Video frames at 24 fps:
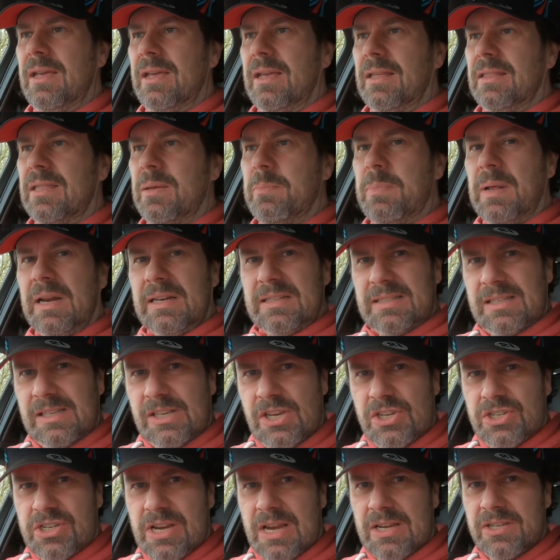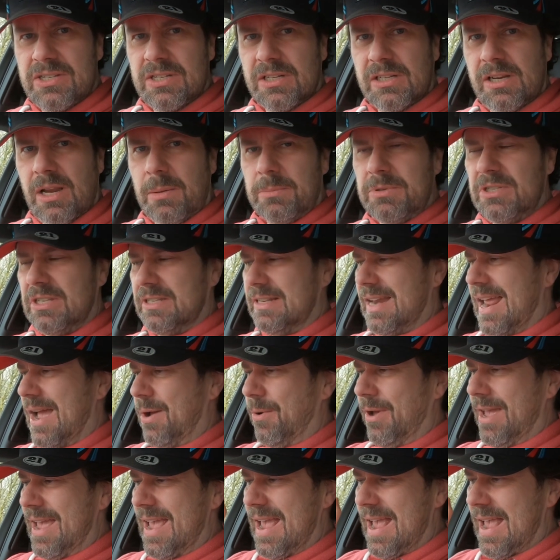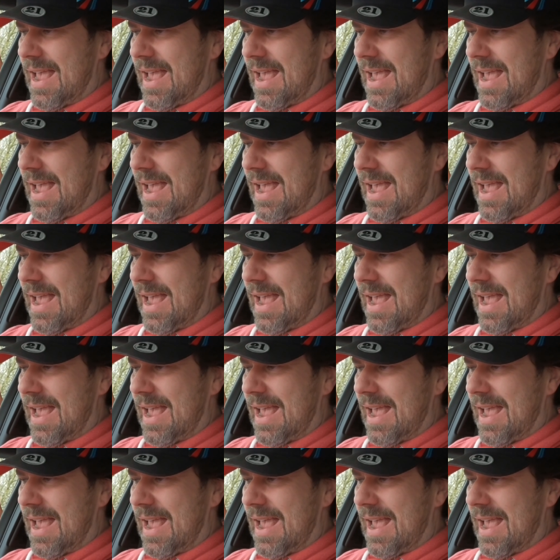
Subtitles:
the ability to change the kilometers an hour,